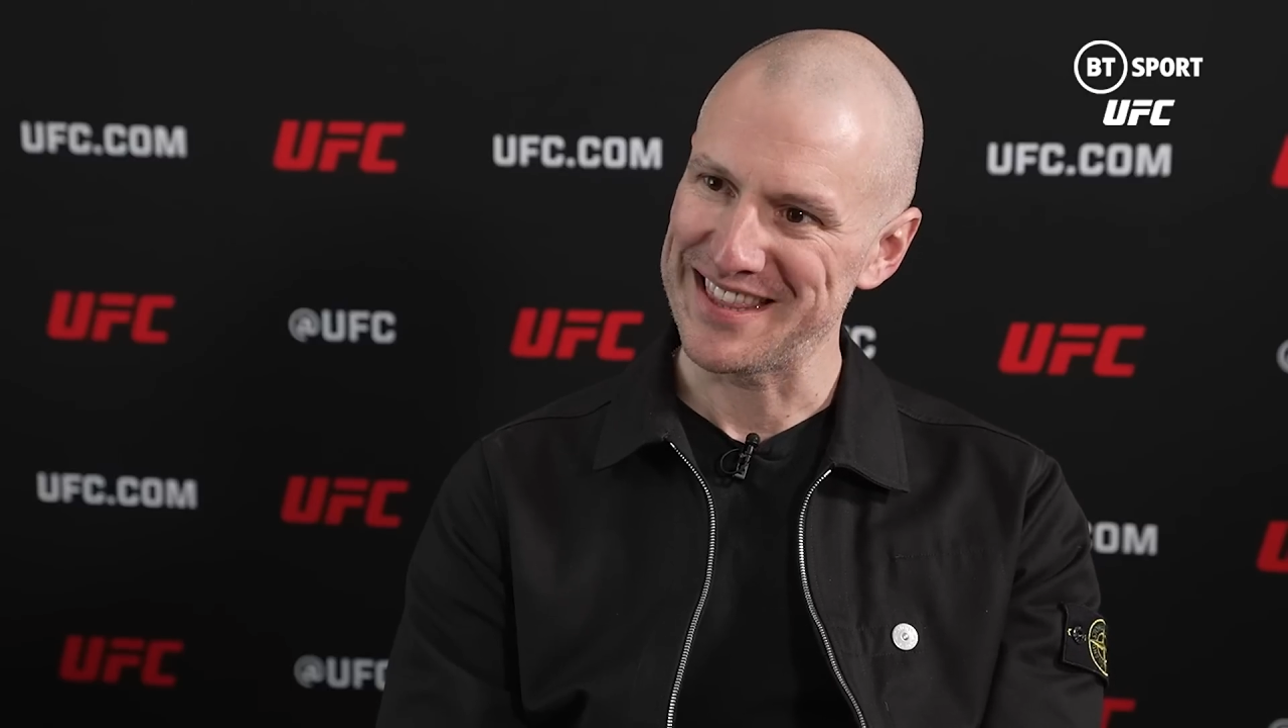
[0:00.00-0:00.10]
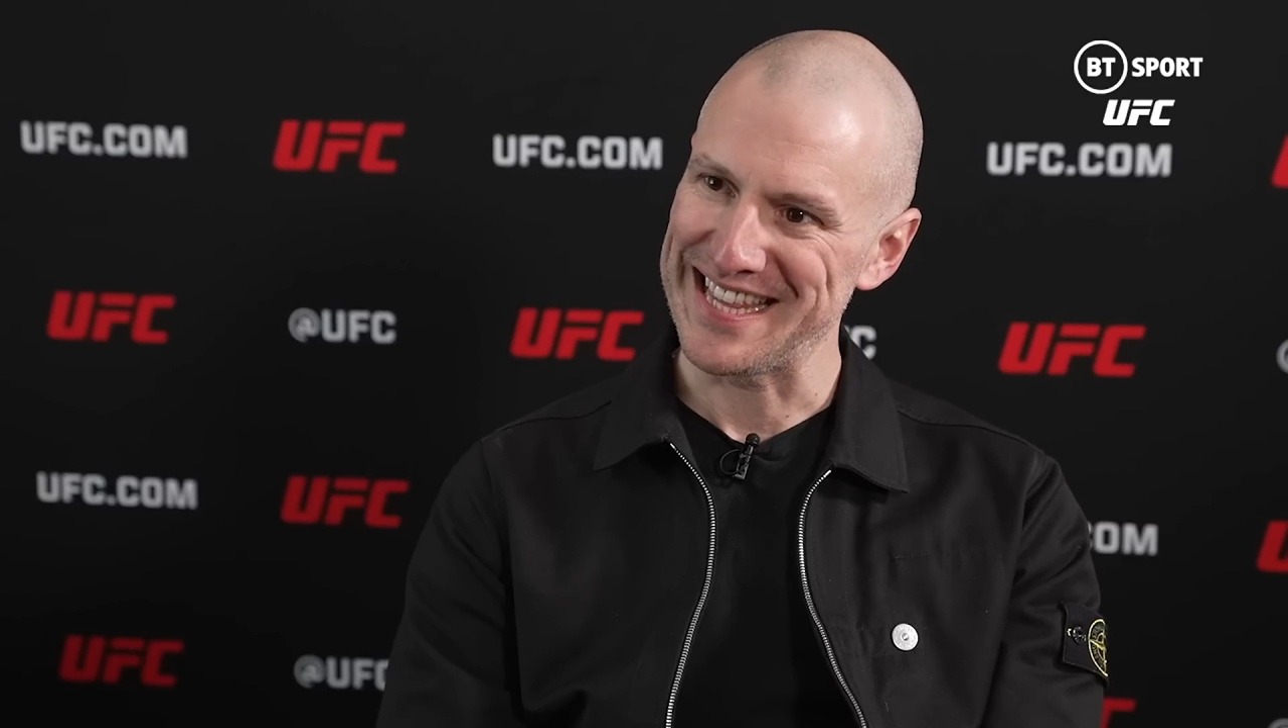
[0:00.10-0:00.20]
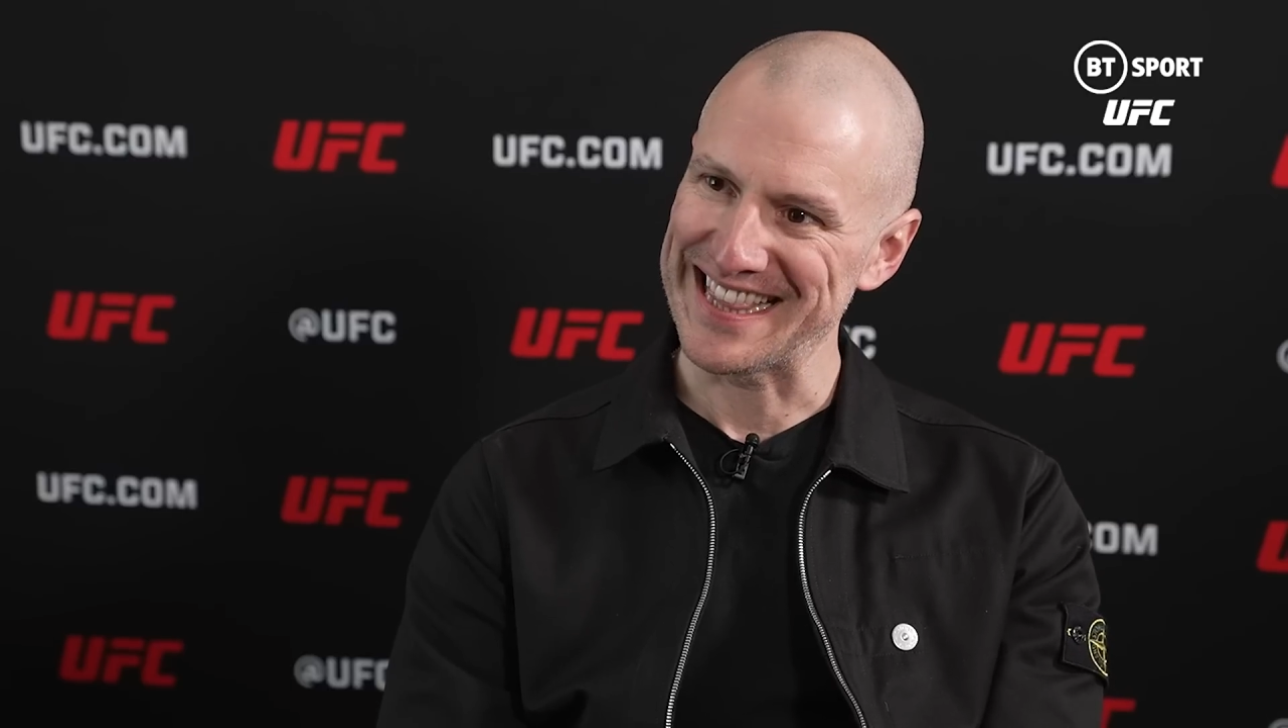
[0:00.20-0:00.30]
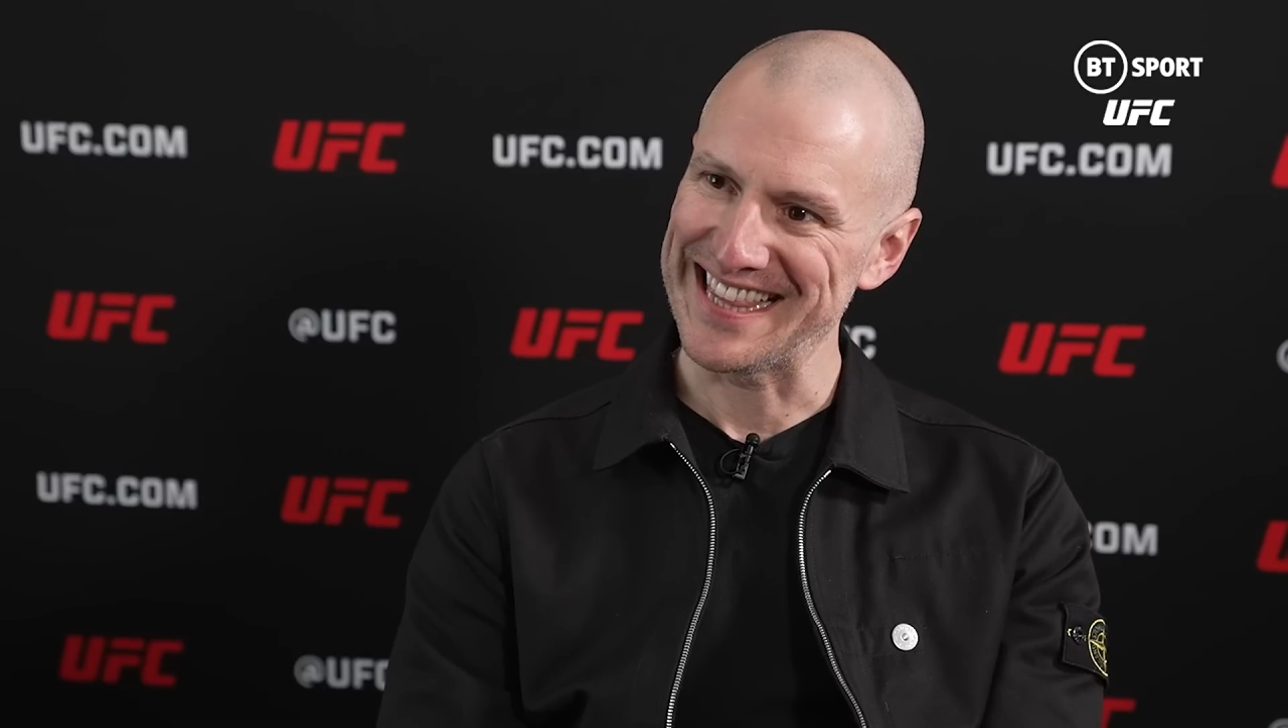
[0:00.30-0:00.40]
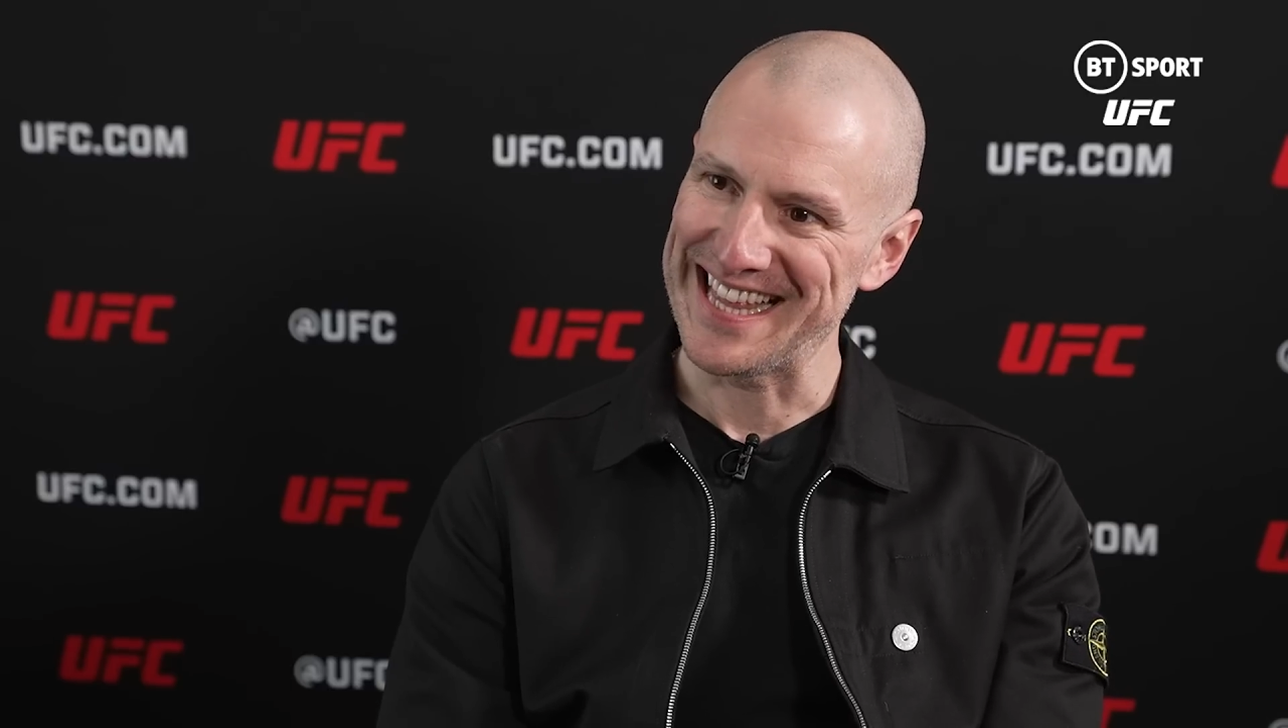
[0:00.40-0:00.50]
the
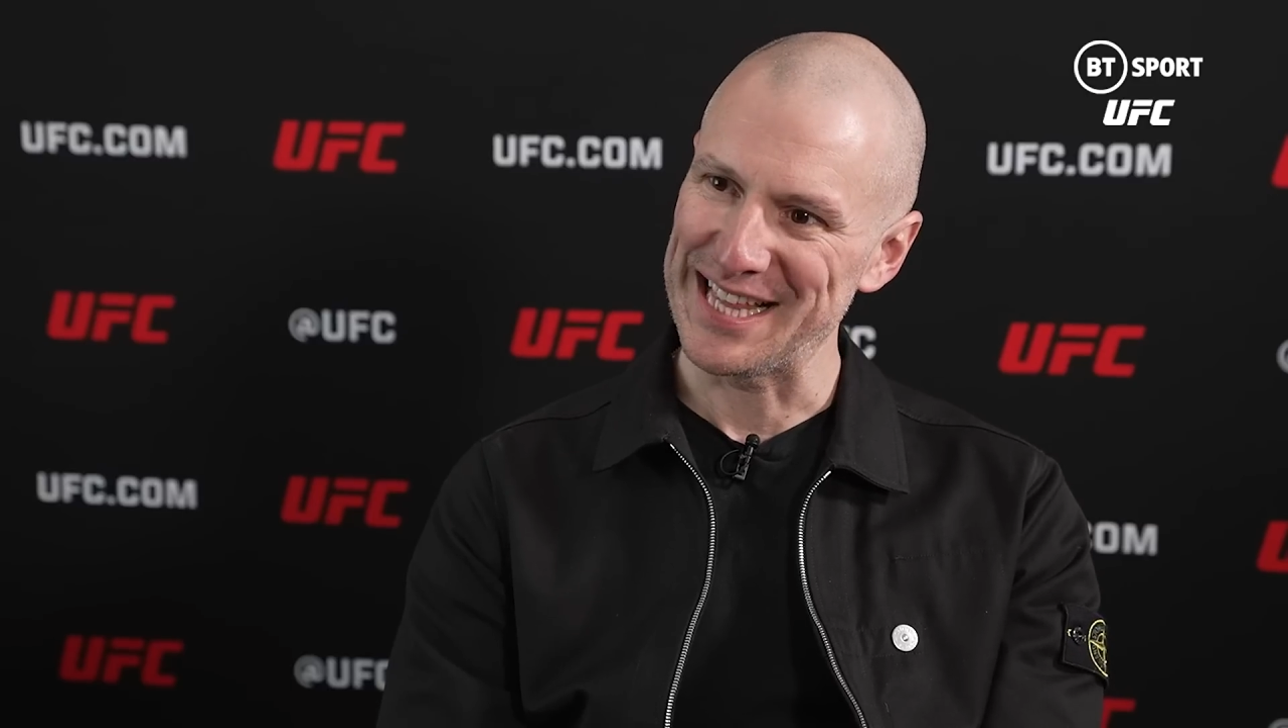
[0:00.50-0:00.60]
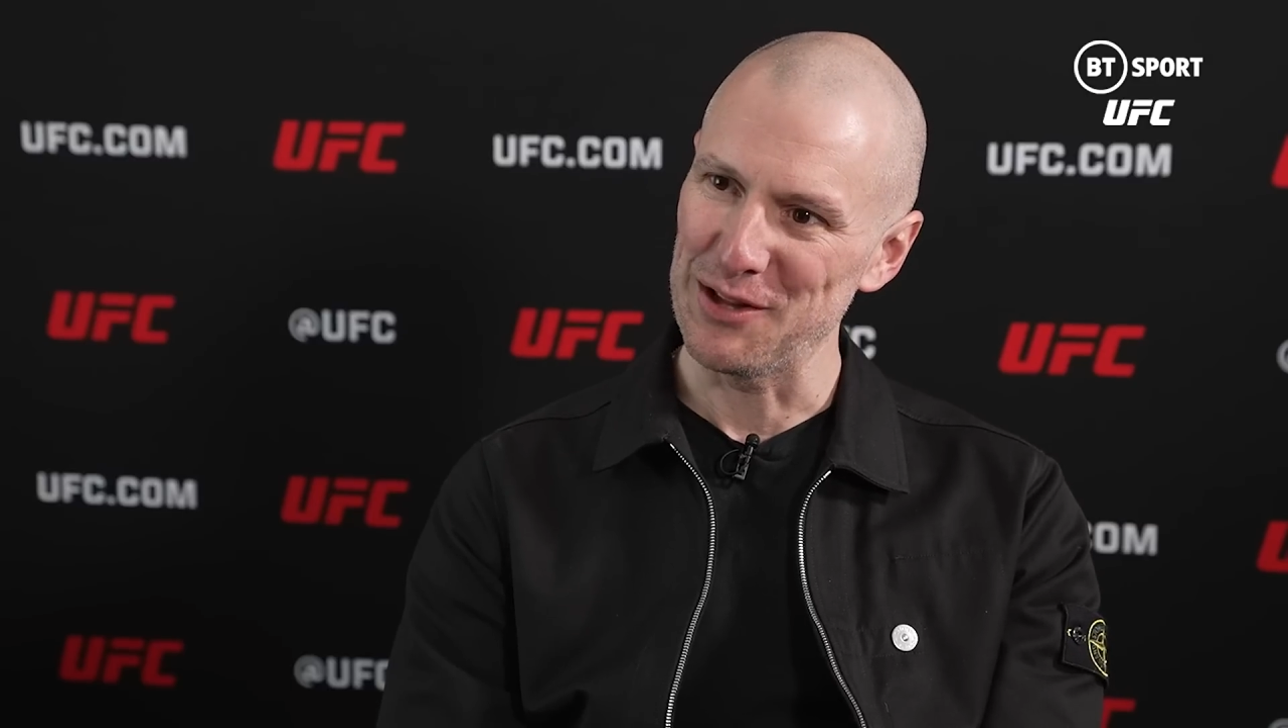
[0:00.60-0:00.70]
thing that they